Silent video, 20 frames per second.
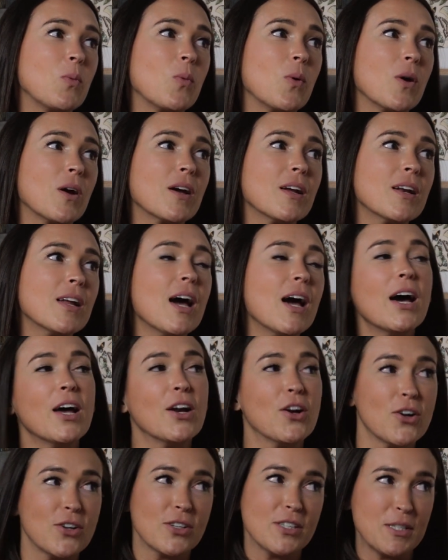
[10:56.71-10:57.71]
we're going to
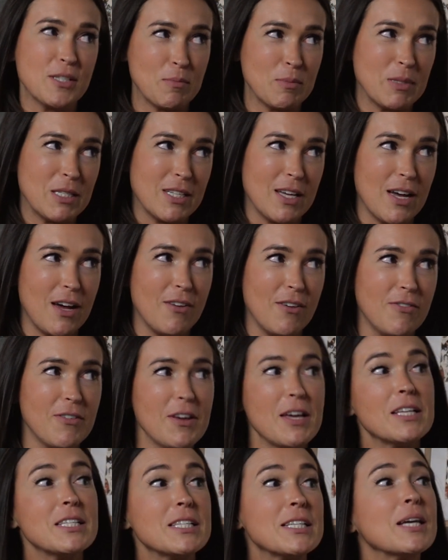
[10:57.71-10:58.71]
unearth some stuff
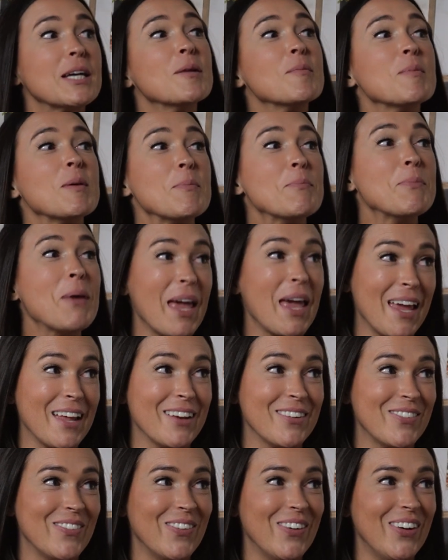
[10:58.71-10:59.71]
it's going to be
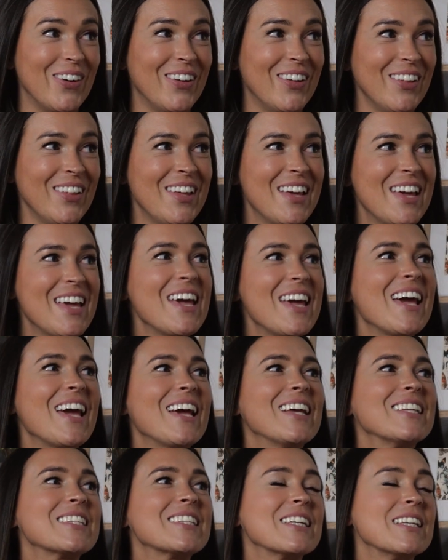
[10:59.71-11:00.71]
painful
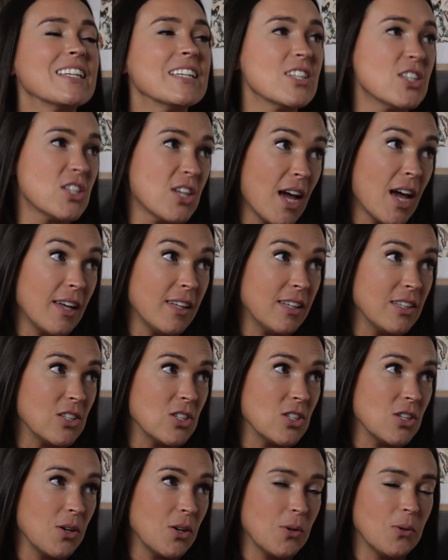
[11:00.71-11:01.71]
right. it's going to
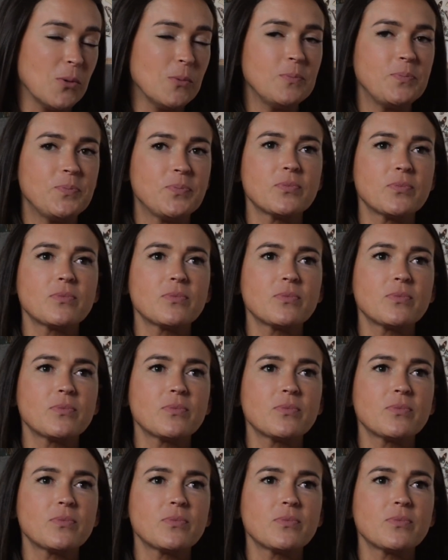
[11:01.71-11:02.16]
challenge you